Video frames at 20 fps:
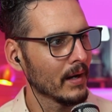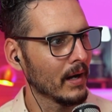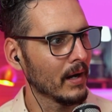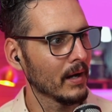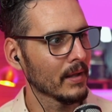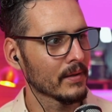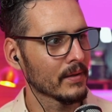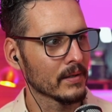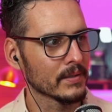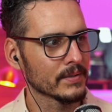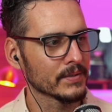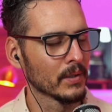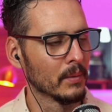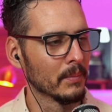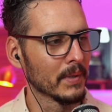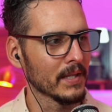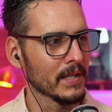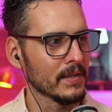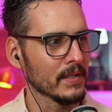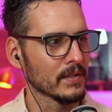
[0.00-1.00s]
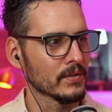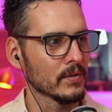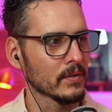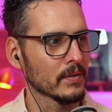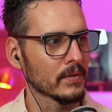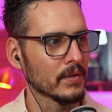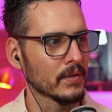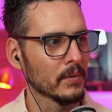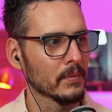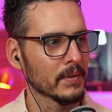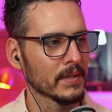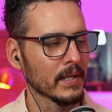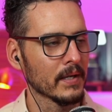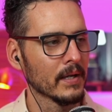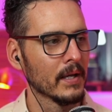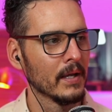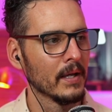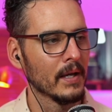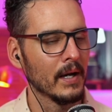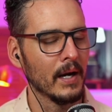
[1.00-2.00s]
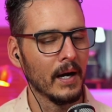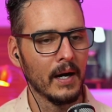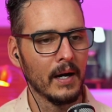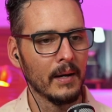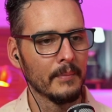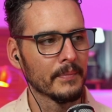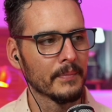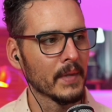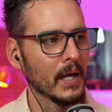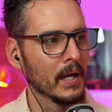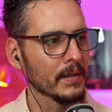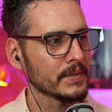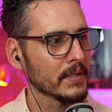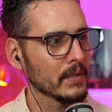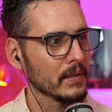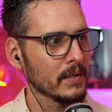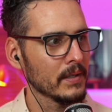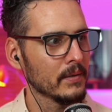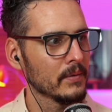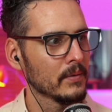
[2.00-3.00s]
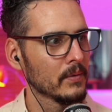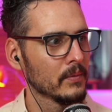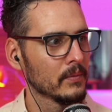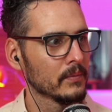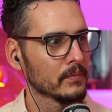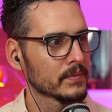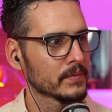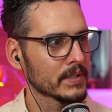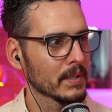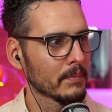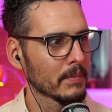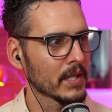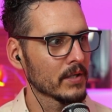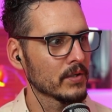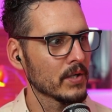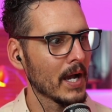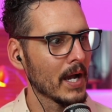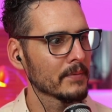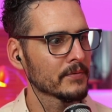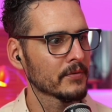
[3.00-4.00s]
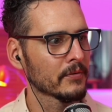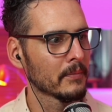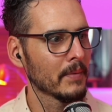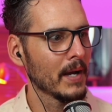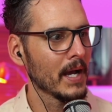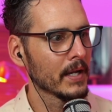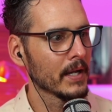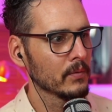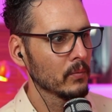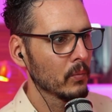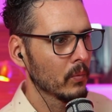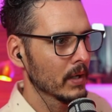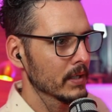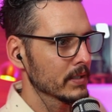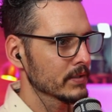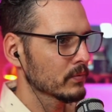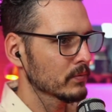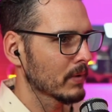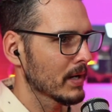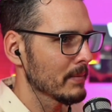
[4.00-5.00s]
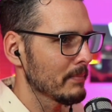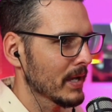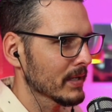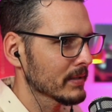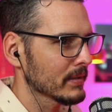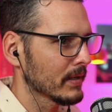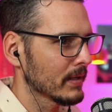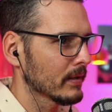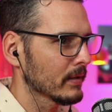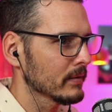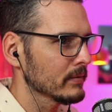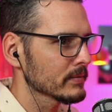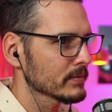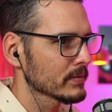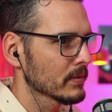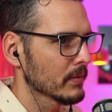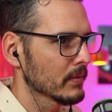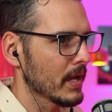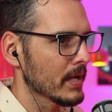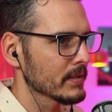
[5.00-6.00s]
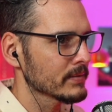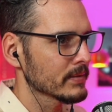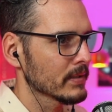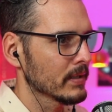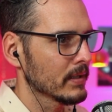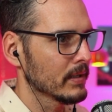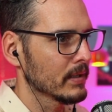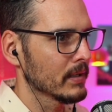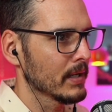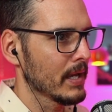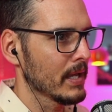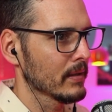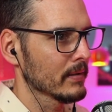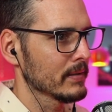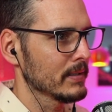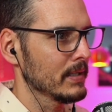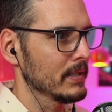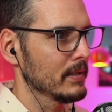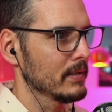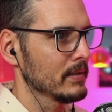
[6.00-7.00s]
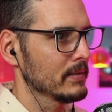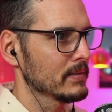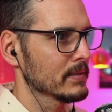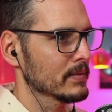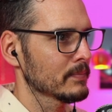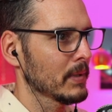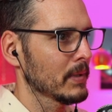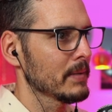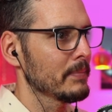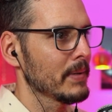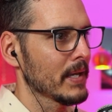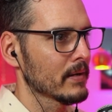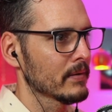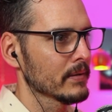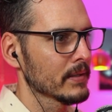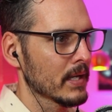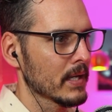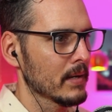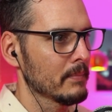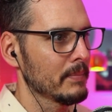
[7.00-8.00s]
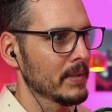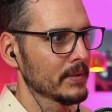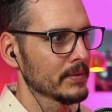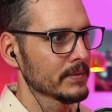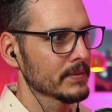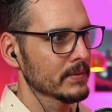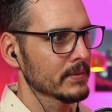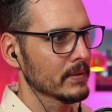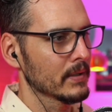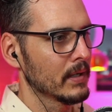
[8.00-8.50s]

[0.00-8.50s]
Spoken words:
There's so many things you can do with it. I'll tell you some of the jobs for mine. One is right back there. So that's a LED display panel that I built